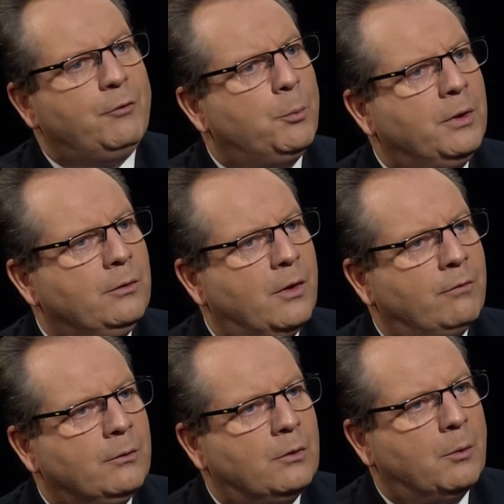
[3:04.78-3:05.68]
Have you been
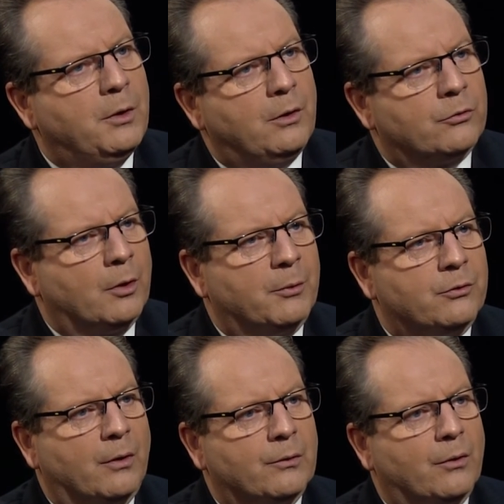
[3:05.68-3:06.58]
given committee
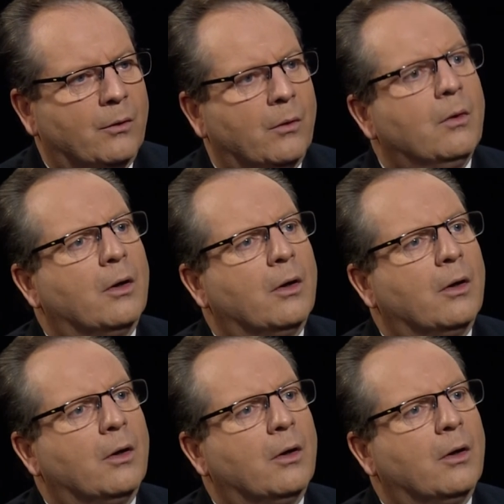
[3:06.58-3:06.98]
assignments? Yes, yet? I have.